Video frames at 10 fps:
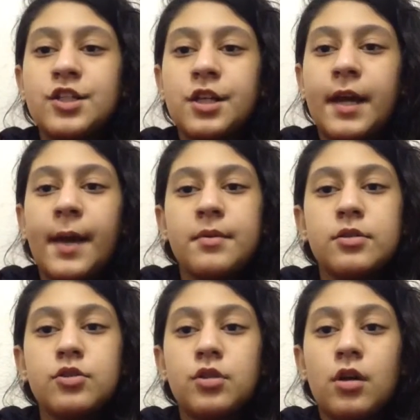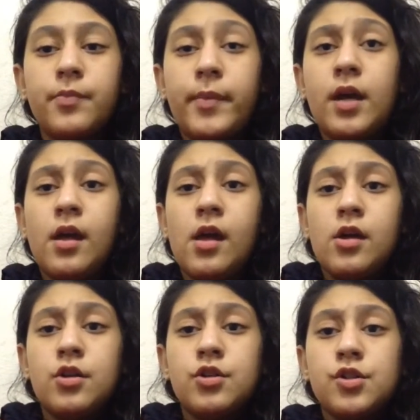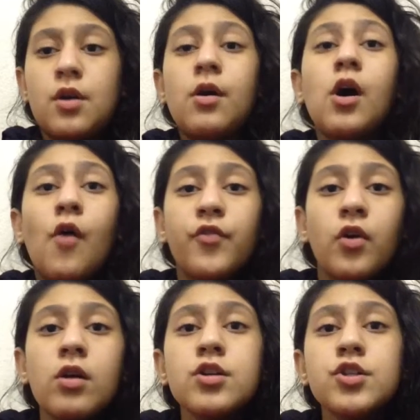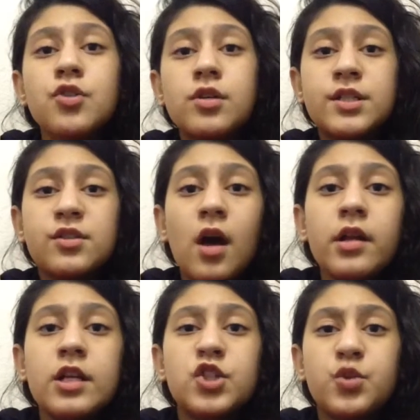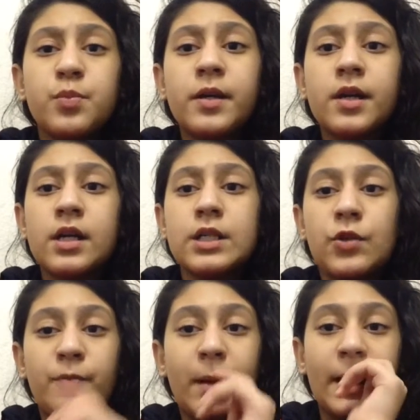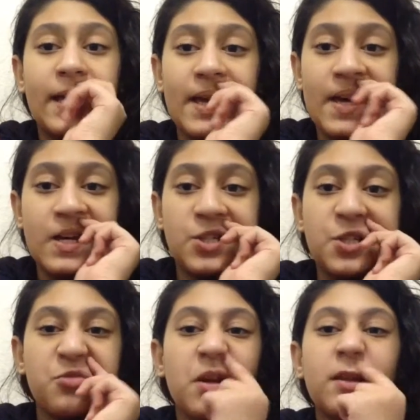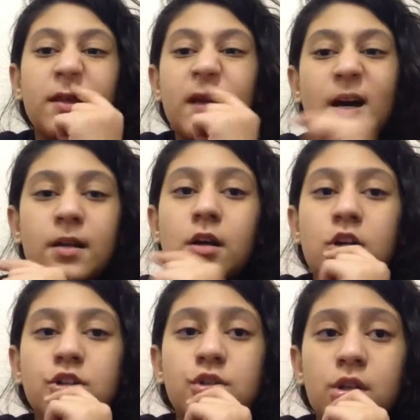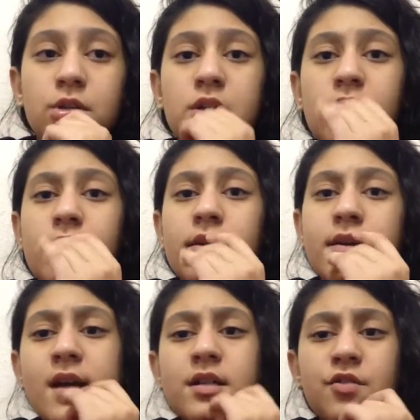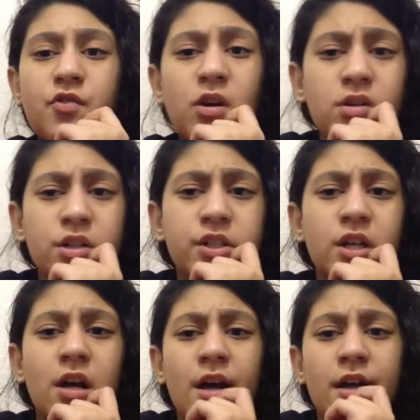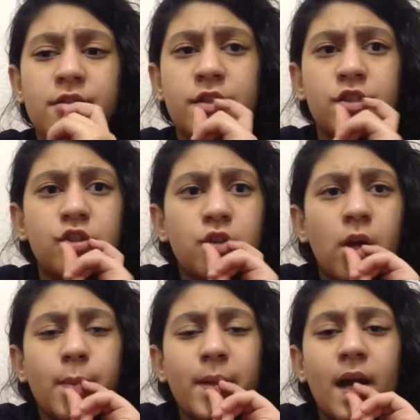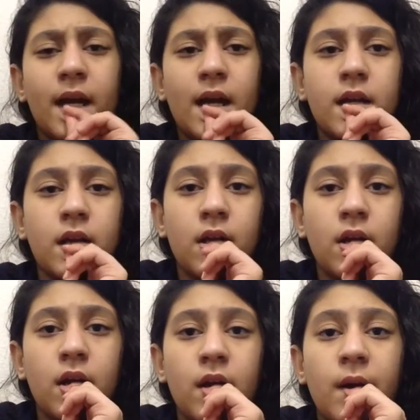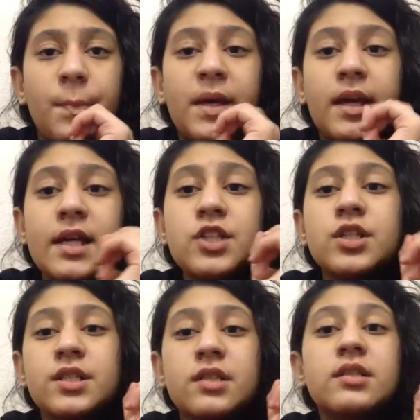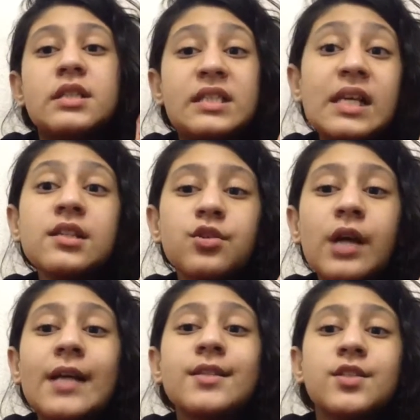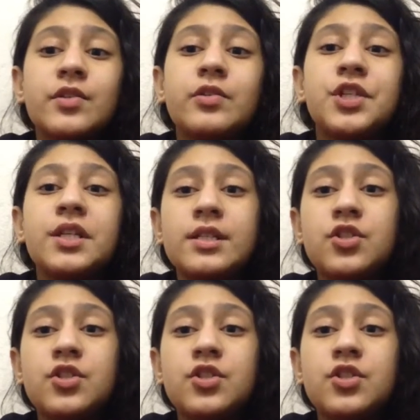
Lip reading: she came and told me, so of course you're astonished because of my kid, she's wearing like that. So I told her, yes, of course. Then she told me again, because she's in the sixth grade, so she is